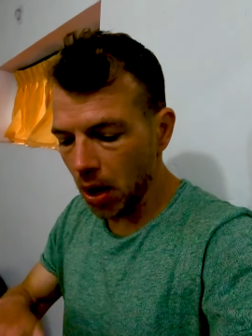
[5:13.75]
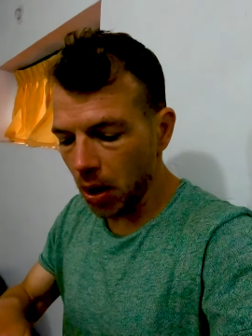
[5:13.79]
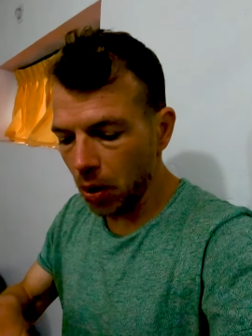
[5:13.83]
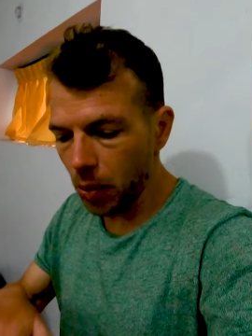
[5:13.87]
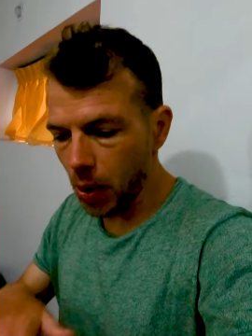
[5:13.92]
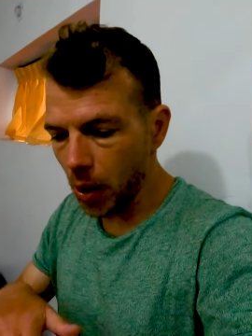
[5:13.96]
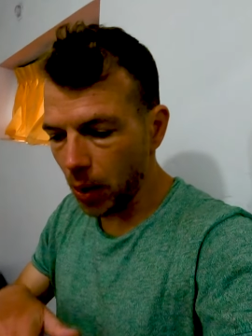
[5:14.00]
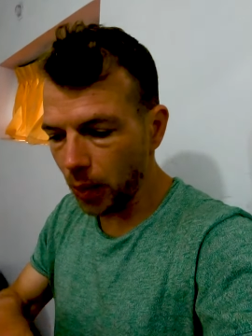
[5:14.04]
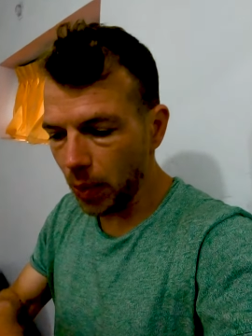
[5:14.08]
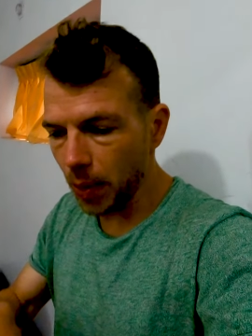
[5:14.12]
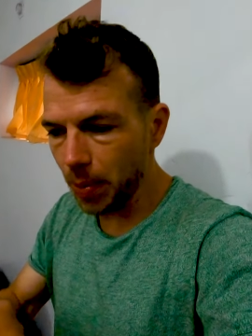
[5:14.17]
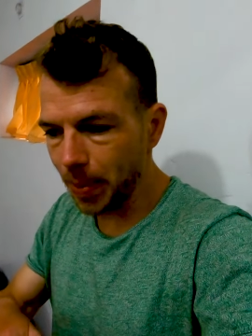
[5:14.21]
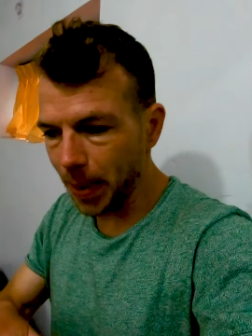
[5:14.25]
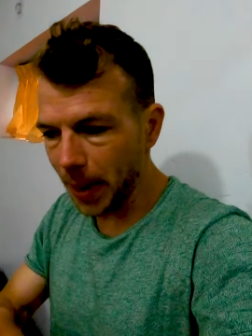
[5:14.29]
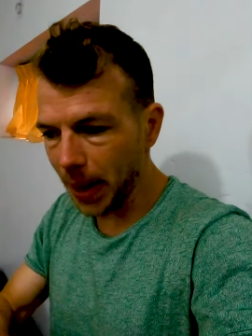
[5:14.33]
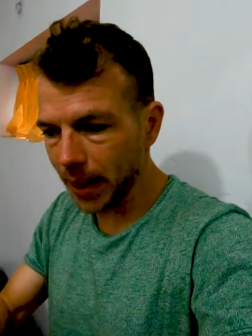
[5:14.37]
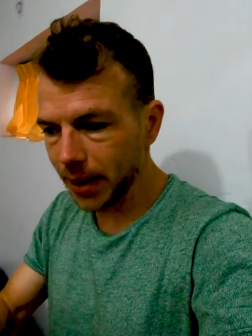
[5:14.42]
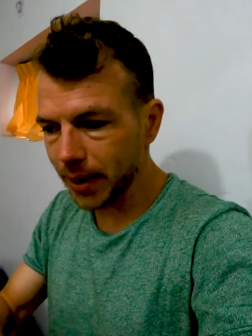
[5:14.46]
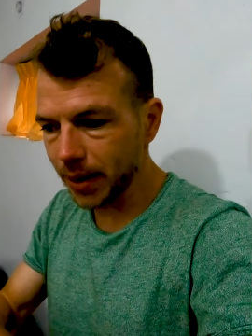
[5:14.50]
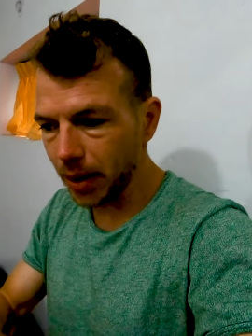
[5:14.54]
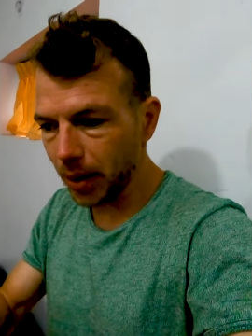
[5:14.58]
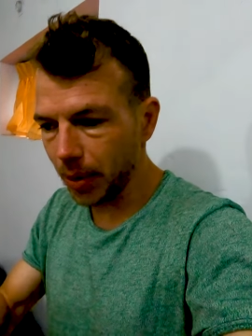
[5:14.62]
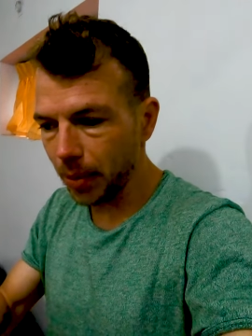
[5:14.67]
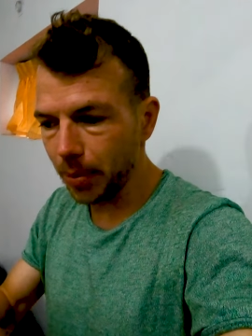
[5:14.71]
where we
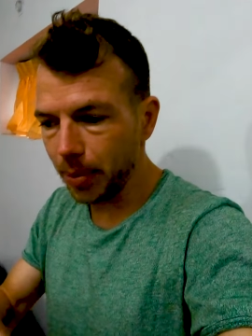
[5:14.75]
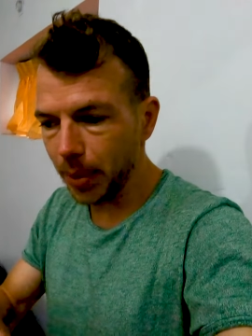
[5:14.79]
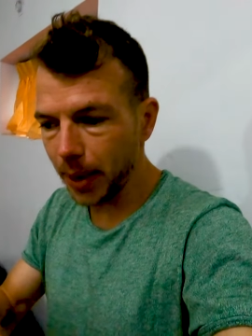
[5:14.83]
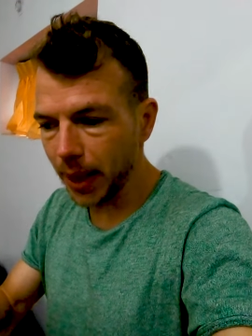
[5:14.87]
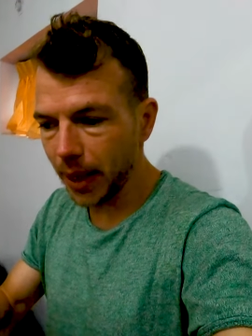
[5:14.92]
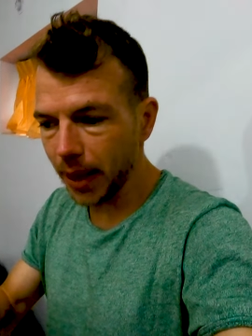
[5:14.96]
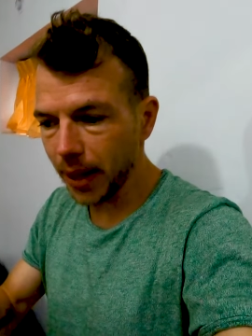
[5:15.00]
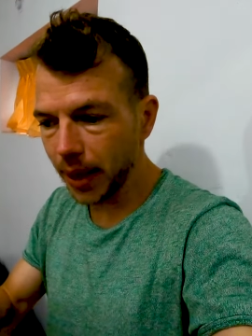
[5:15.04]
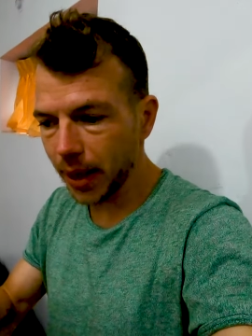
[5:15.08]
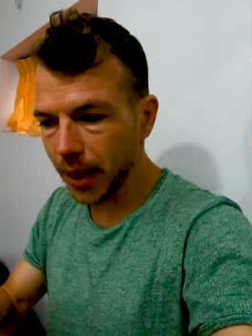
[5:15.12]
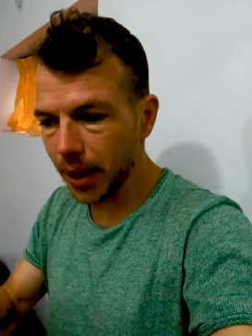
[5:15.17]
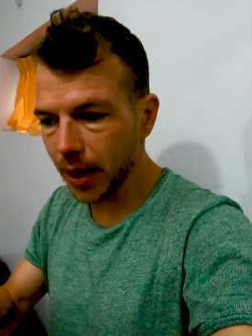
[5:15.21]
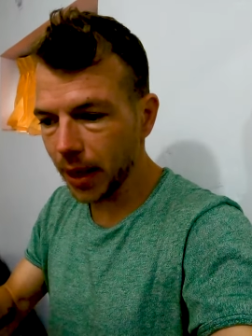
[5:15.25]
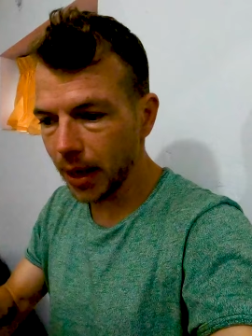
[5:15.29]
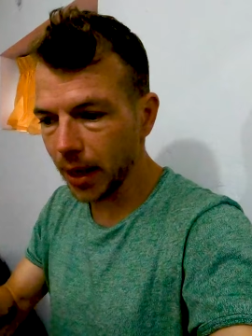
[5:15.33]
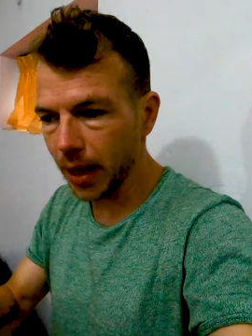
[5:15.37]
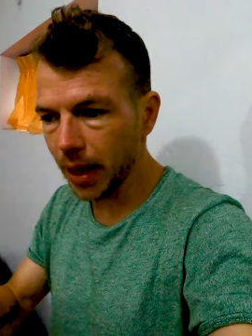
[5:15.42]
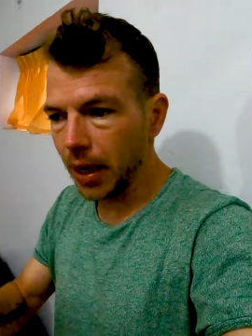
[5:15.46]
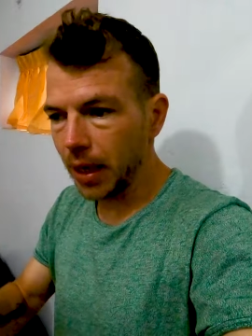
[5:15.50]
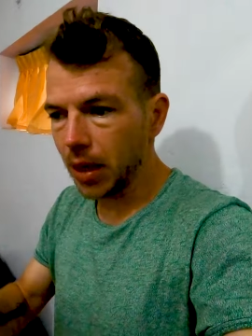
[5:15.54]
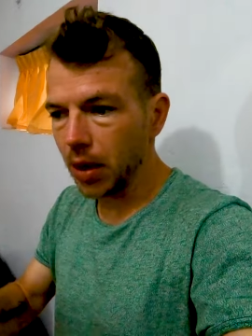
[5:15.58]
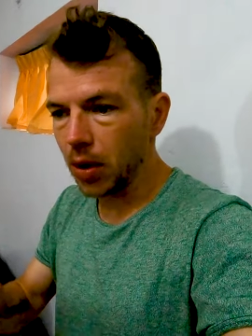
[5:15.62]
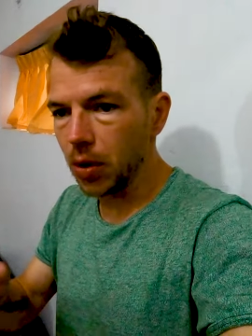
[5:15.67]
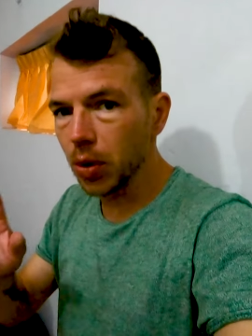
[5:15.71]
parked our bike,
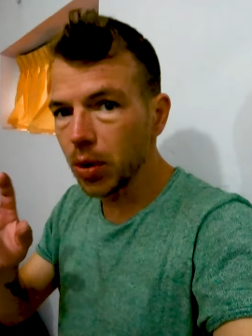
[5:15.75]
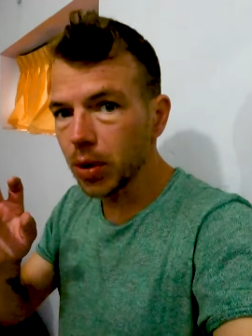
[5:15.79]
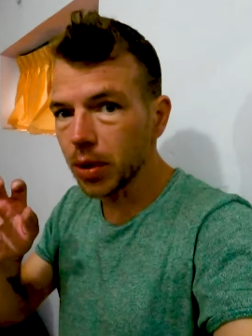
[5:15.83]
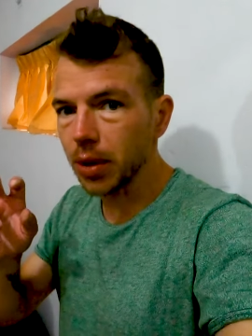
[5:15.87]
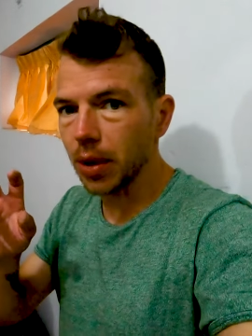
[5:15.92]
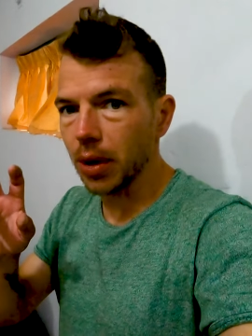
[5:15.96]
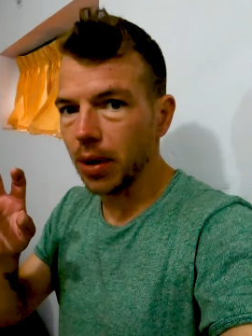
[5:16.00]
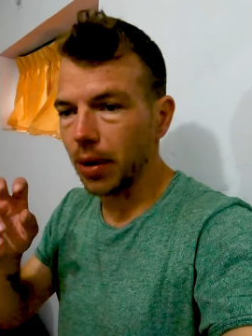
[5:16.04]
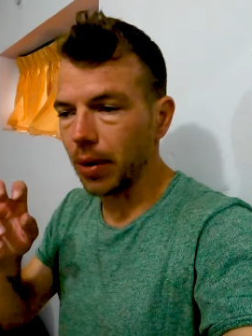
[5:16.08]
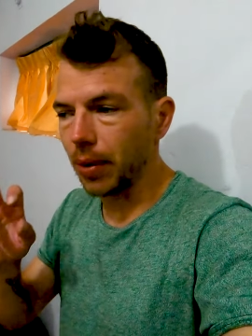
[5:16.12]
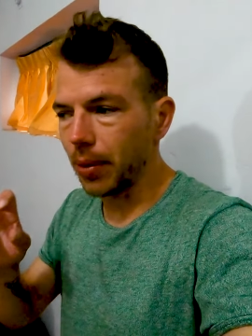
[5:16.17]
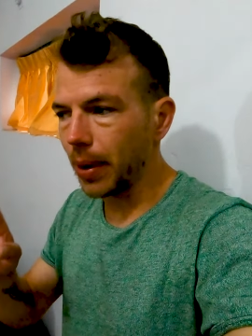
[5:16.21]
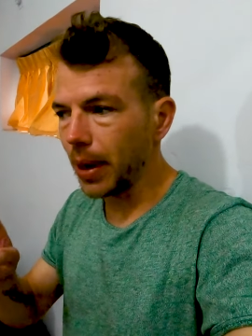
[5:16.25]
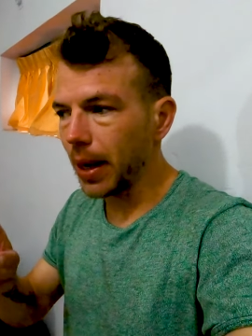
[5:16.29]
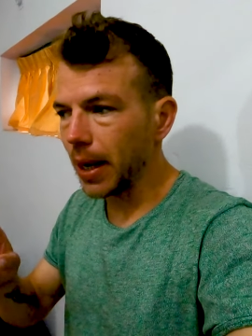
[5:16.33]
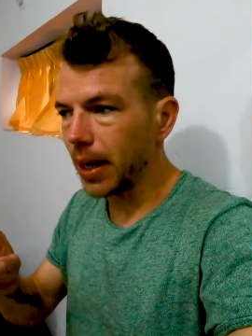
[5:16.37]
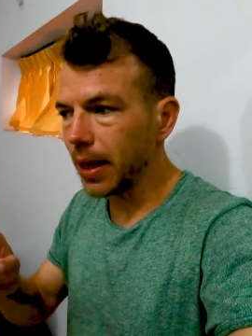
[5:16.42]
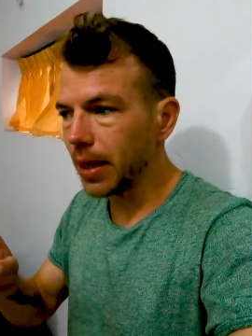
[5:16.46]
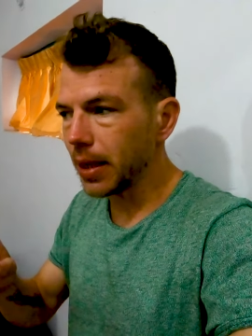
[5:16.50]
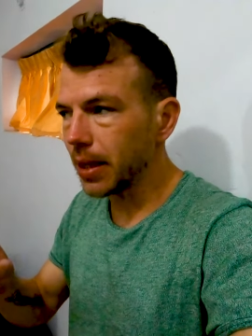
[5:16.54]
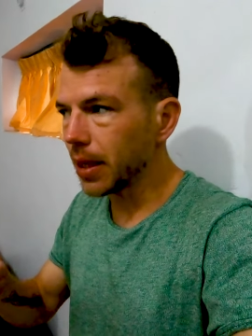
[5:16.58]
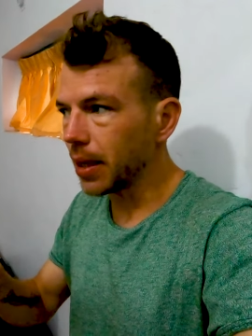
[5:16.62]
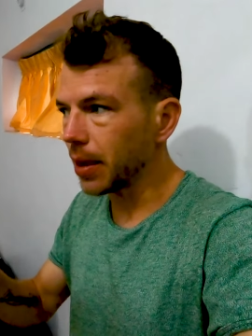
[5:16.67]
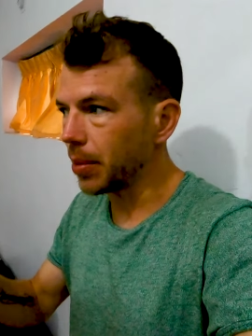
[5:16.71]
it looked all
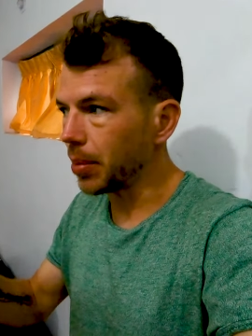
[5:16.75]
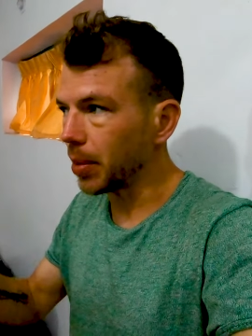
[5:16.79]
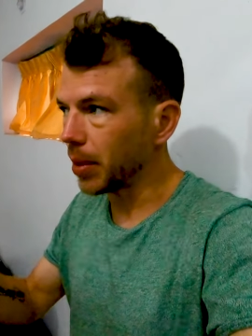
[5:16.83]
right.